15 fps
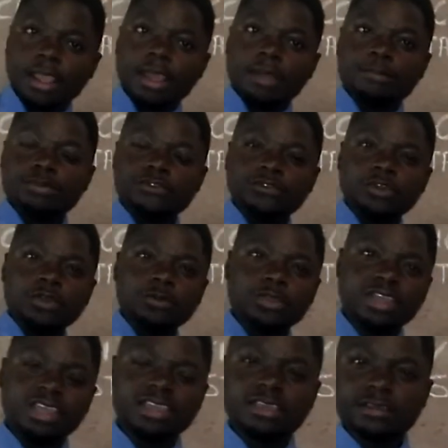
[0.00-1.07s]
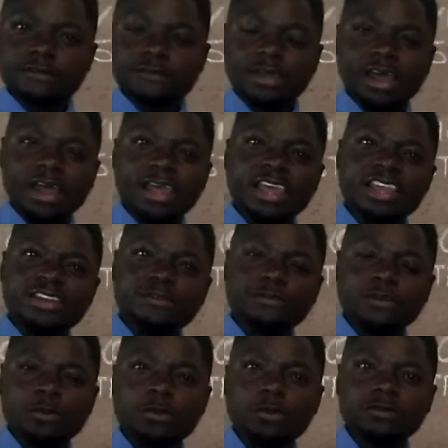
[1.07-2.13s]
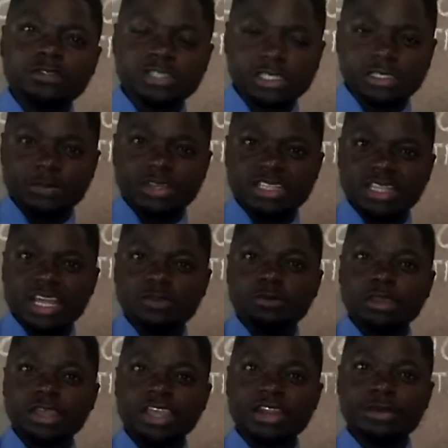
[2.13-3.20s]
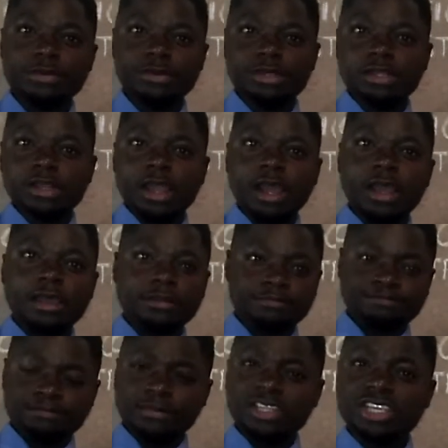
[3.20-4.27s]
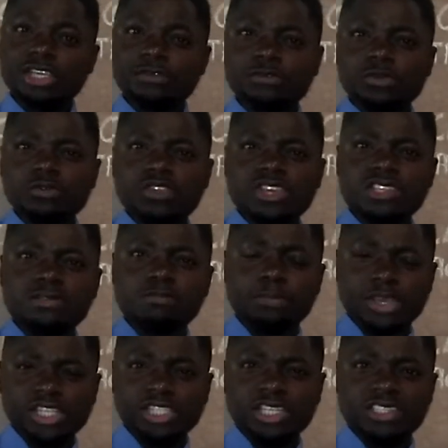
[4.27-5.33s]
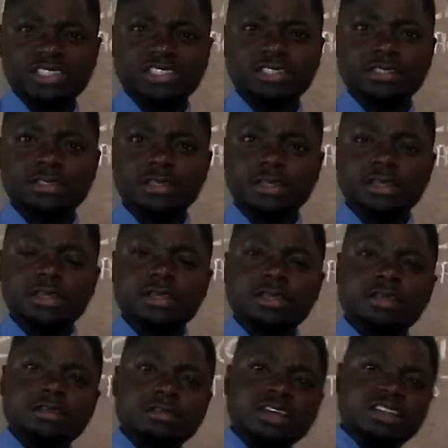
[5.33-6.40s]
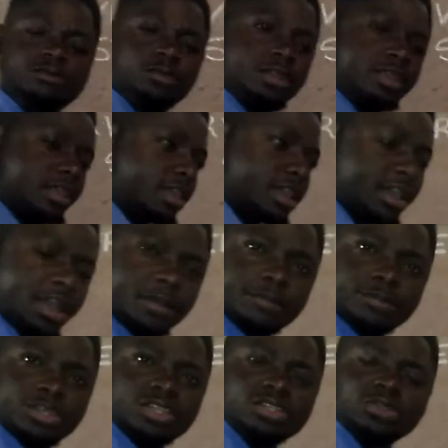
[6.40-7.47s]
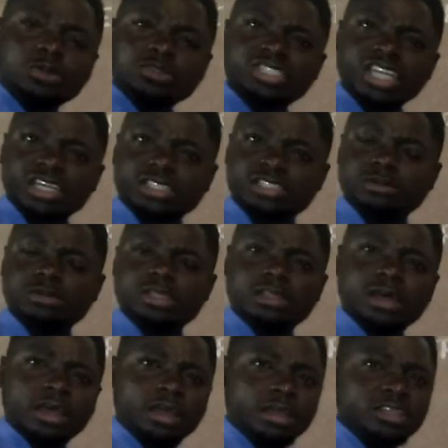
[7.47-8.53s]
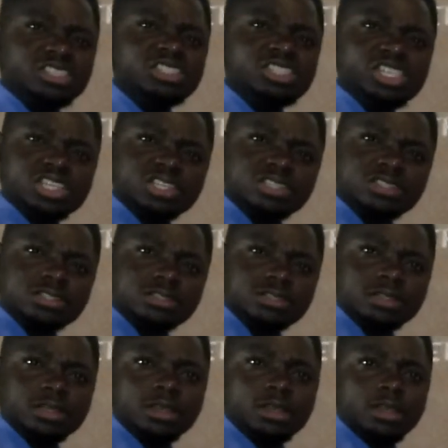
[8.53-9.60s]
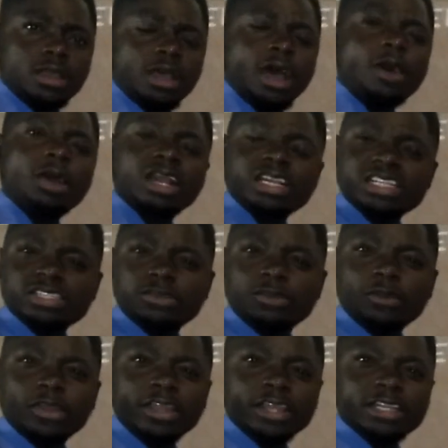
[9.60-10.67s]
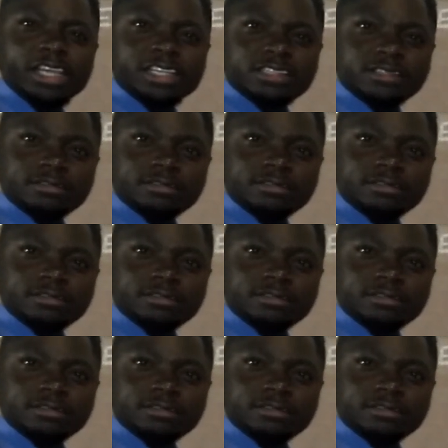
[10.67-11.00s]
before we give any form of treatment that we can give to these patients that we come in contact with in these our clinical areas.